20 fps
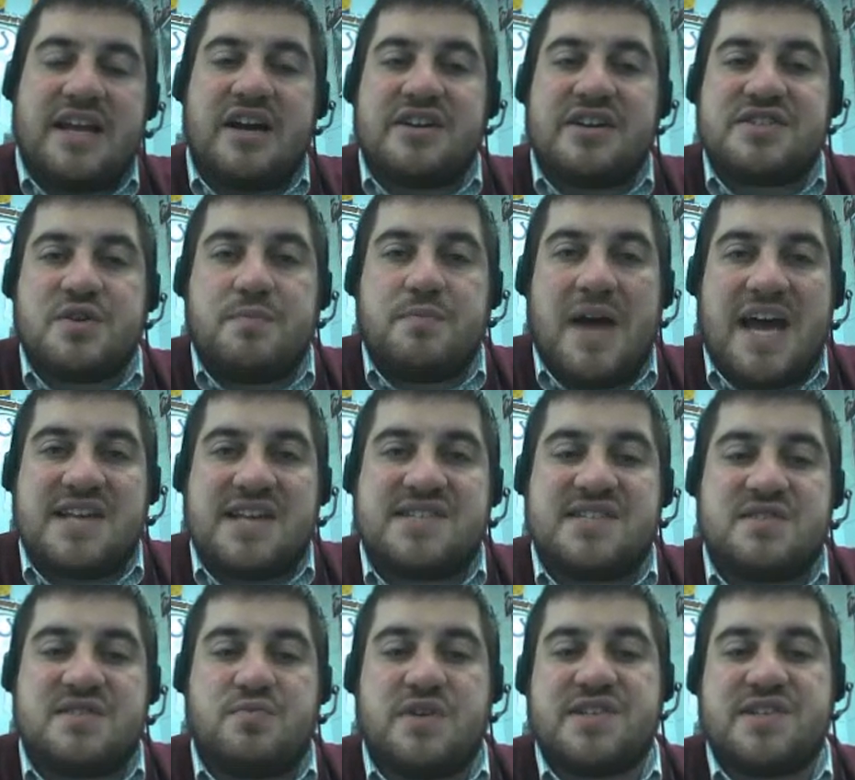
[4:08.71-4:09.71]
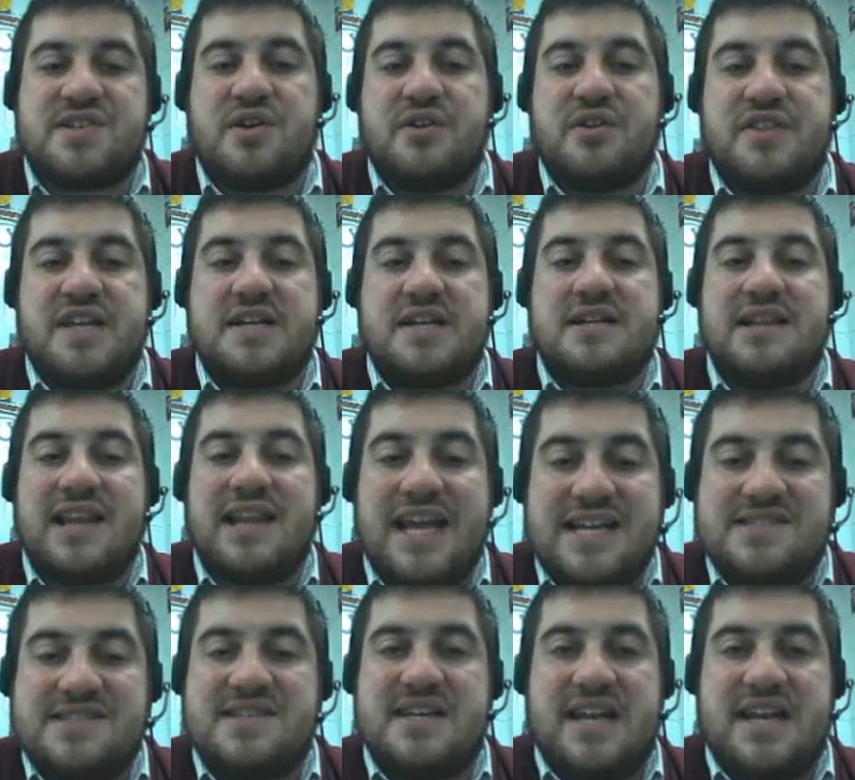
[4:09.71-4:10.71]
And he also passes what is called the
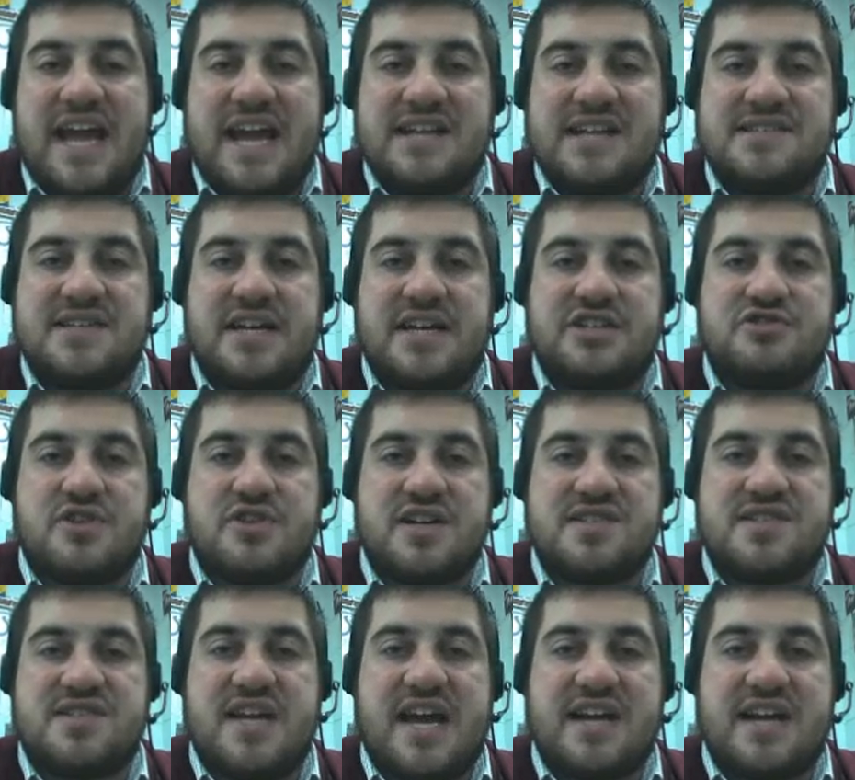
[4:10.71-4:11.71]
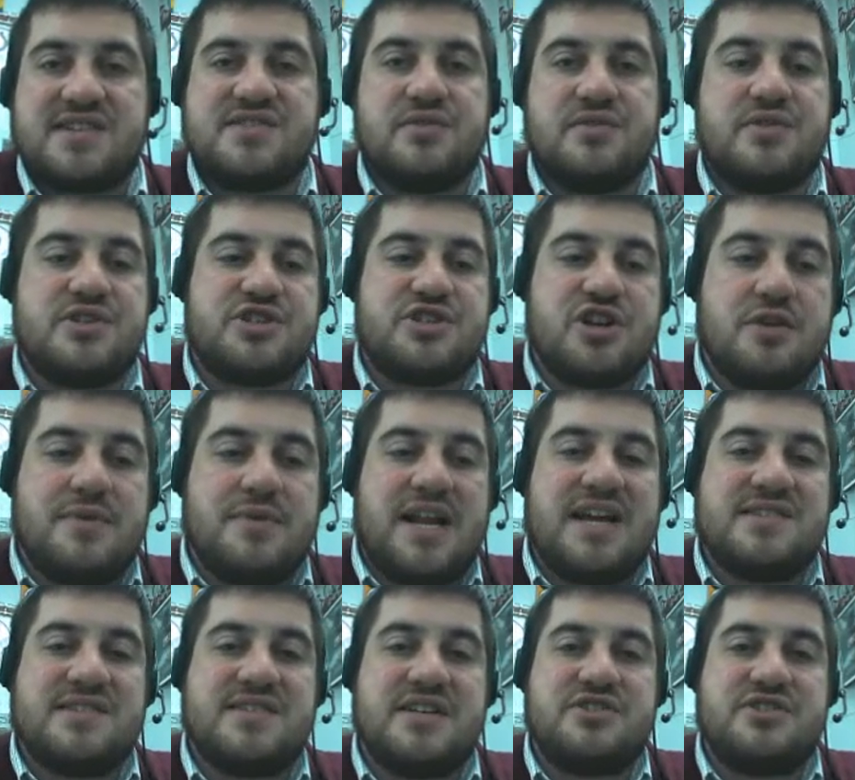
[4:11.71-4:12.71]
Clayton Antitrust Act. So the
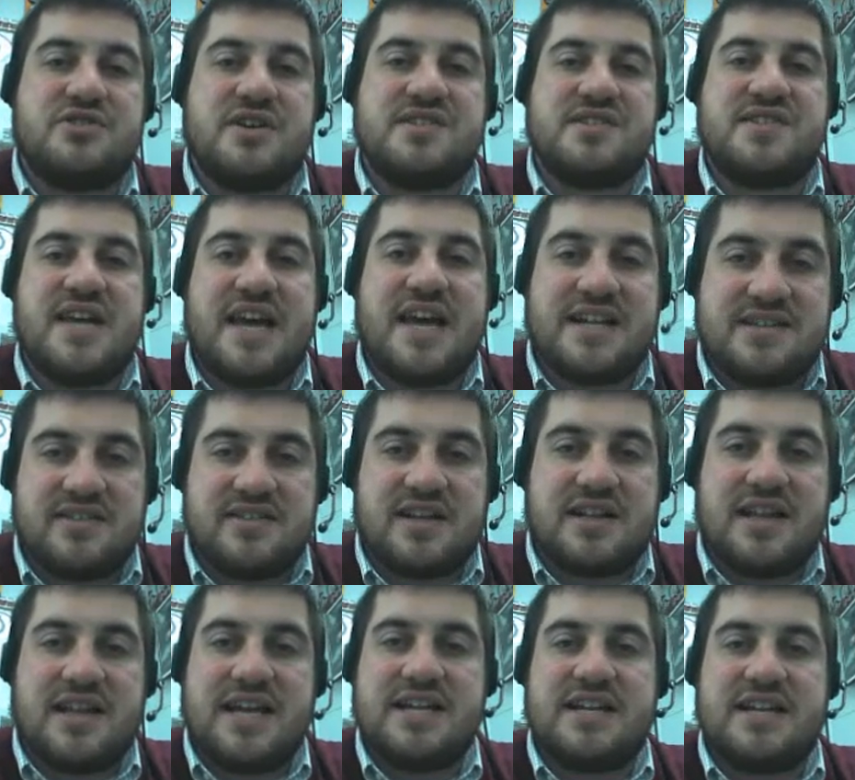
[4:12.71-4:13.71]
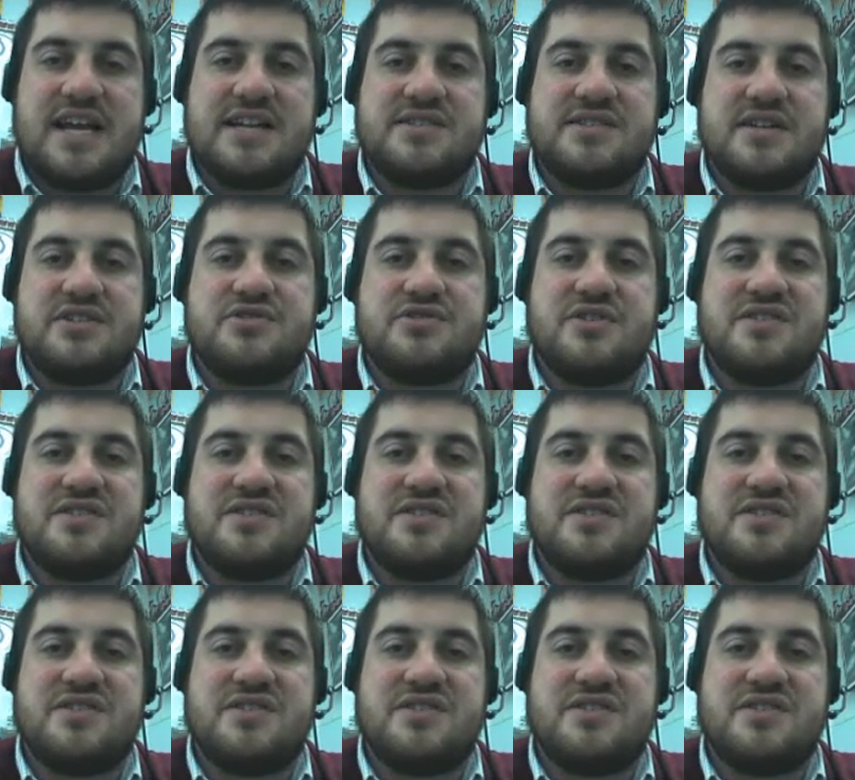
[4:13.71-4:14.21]
Sherman Antitrust Act and the Clayton